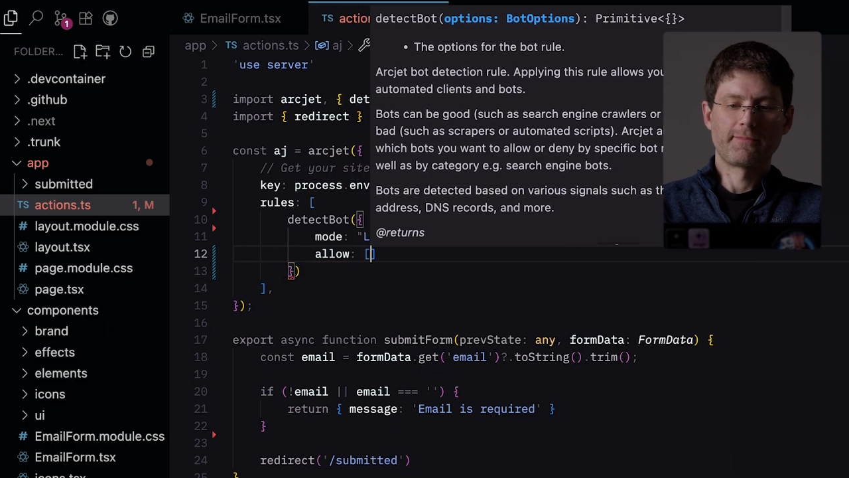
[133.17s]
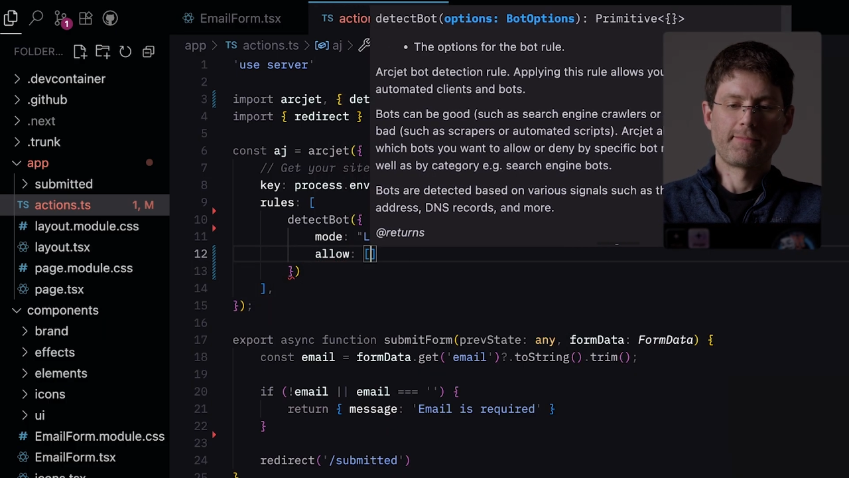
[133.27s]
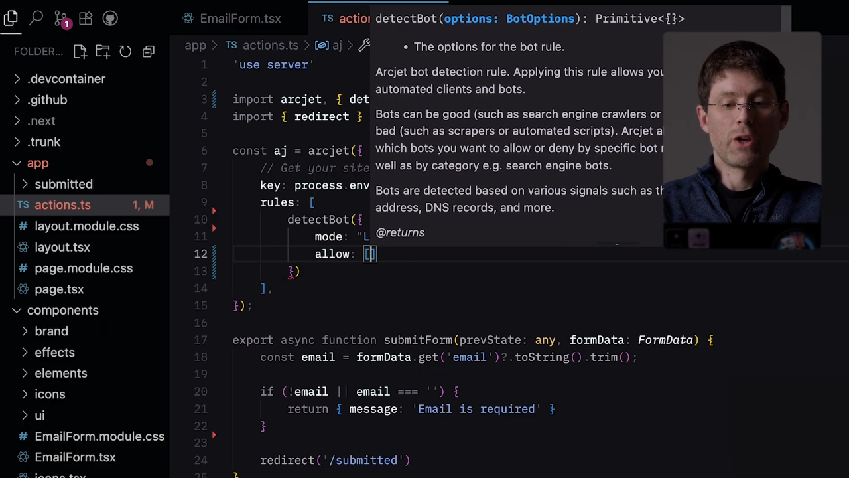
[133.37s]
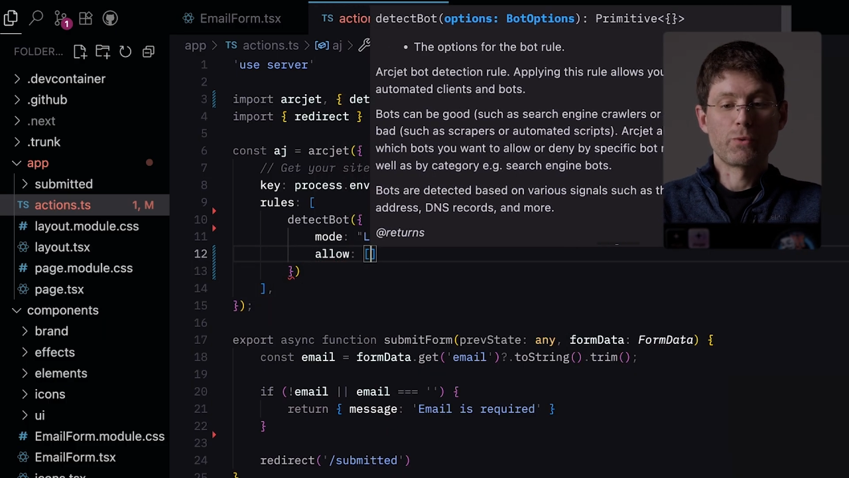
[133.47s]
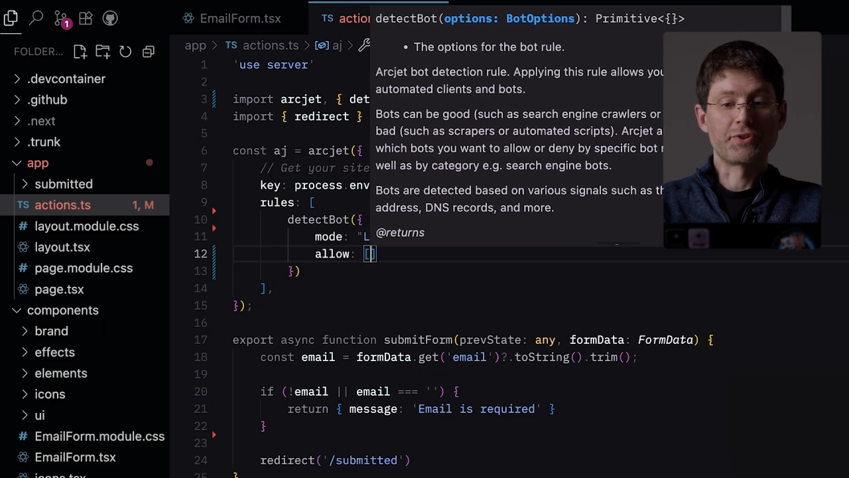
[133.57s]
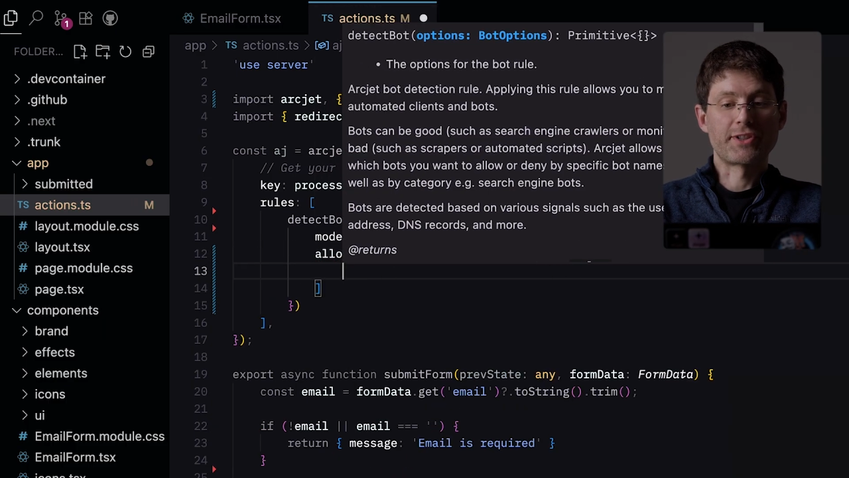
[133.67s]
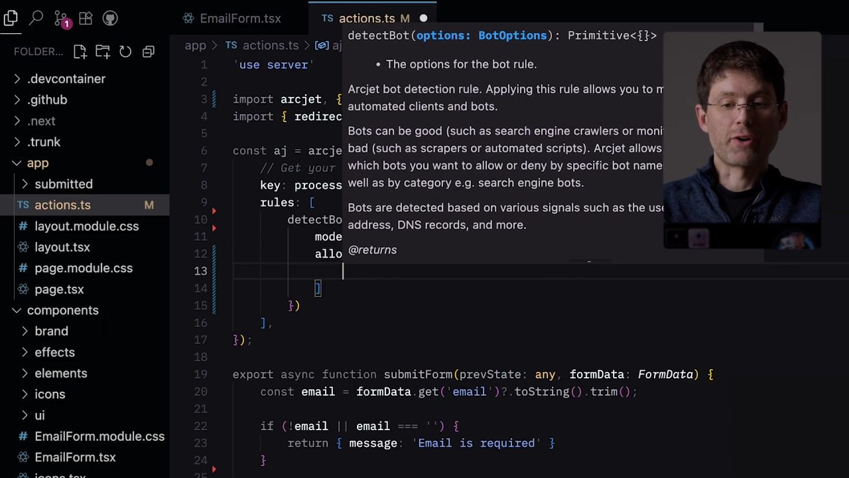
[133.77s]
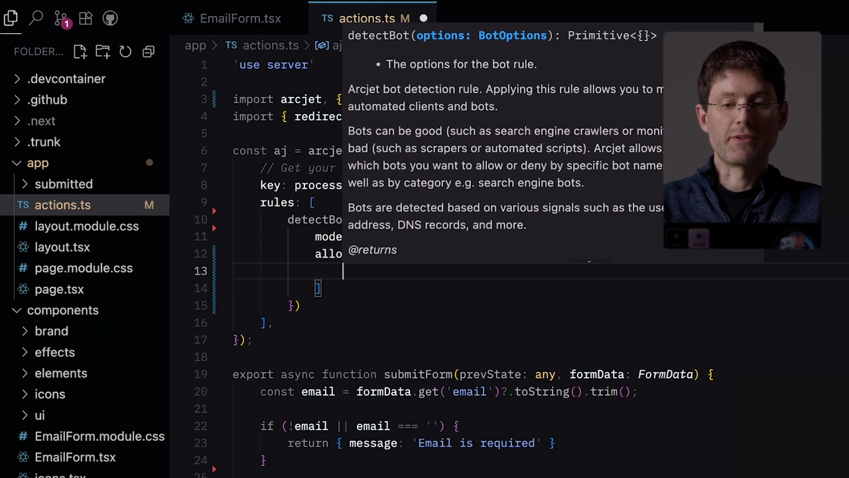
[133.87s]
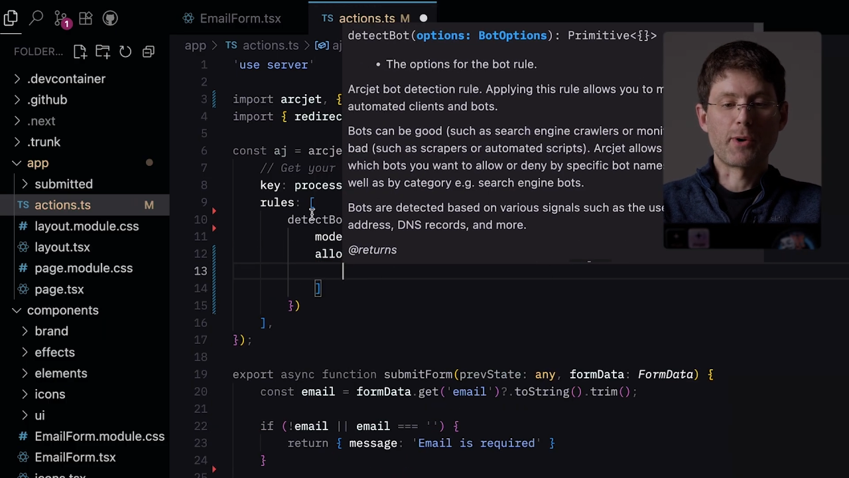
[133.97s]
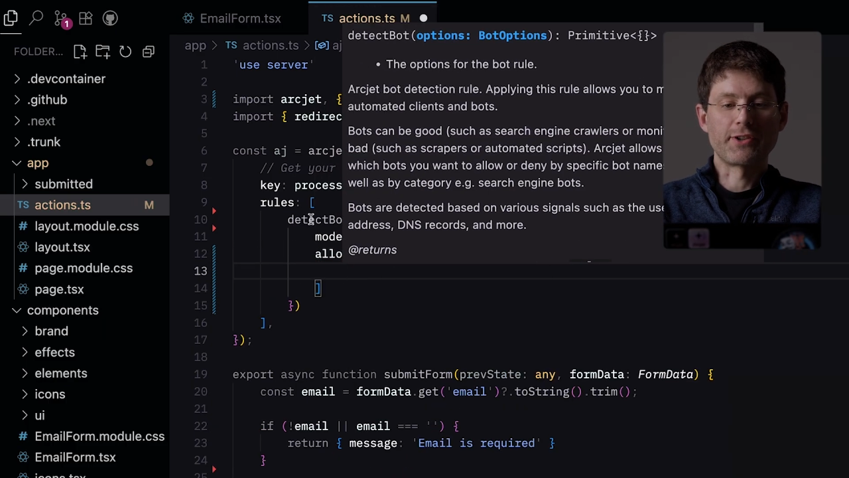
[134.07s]
We'll start
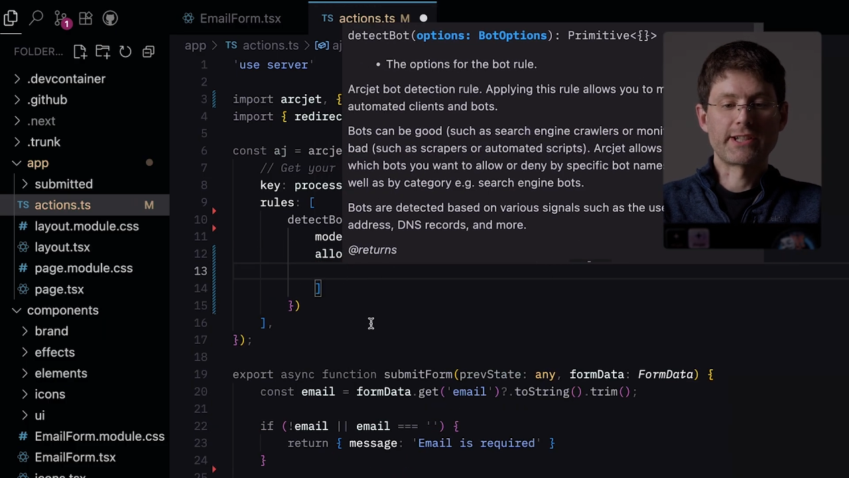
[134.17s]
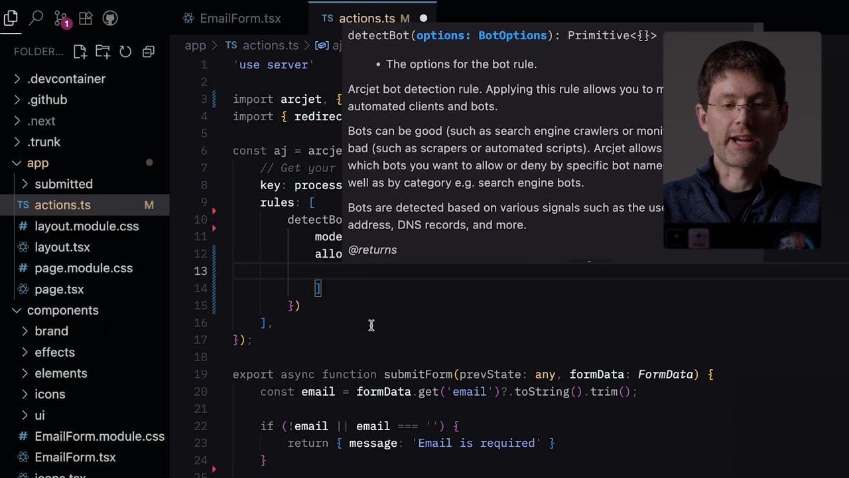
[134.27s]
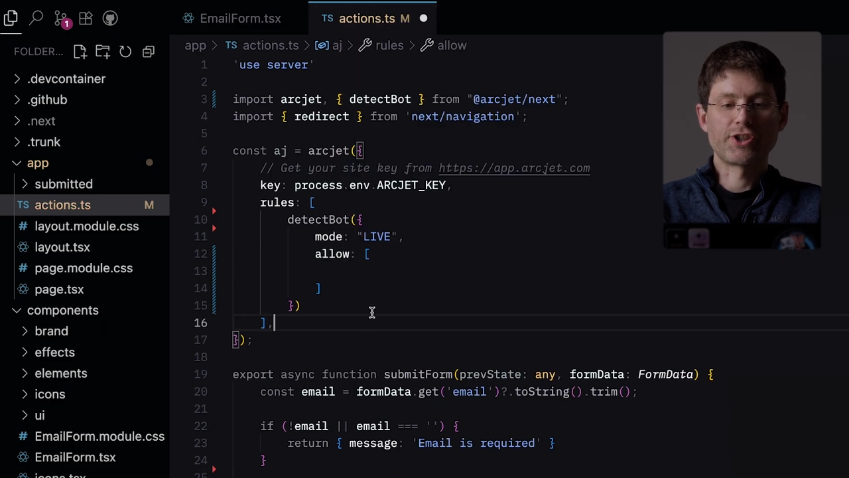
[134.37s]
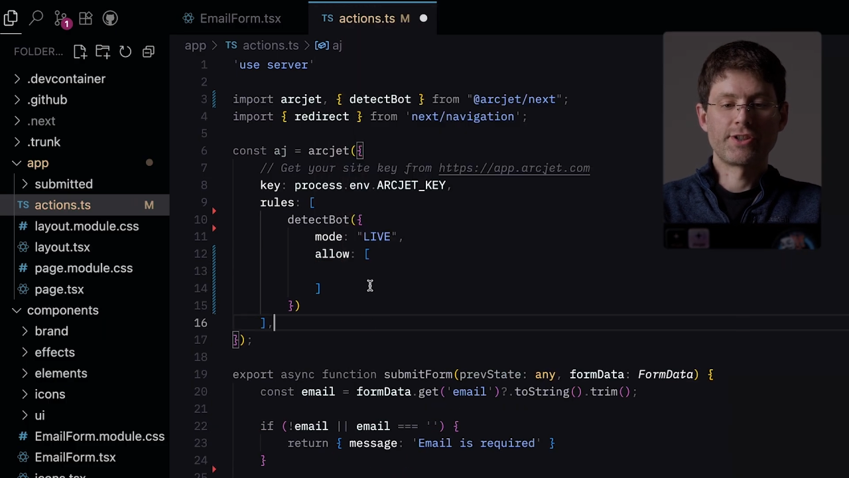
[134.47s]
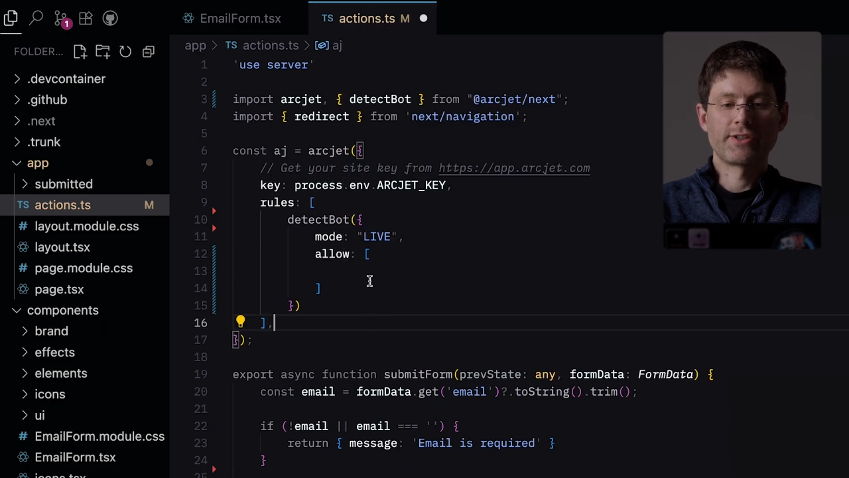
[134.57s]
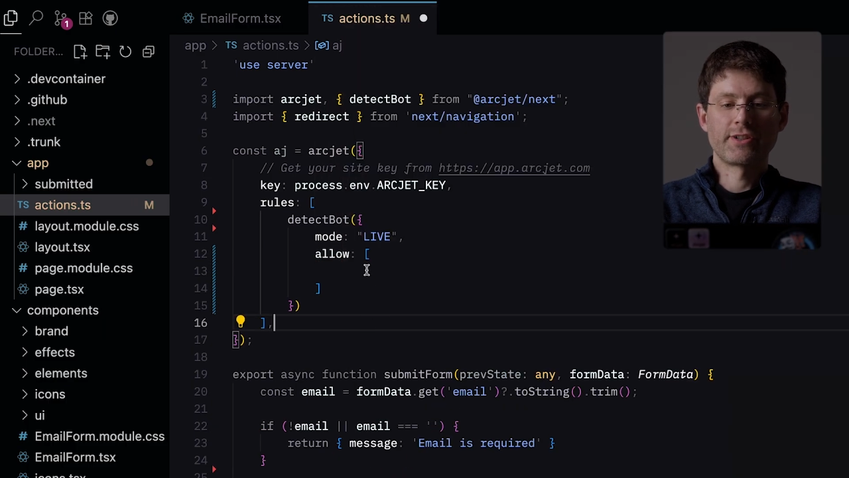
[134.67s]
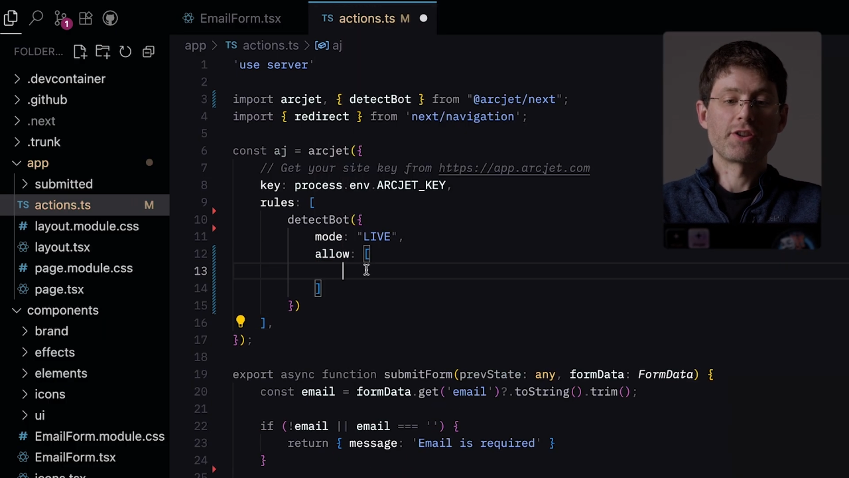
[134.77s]
with bot detection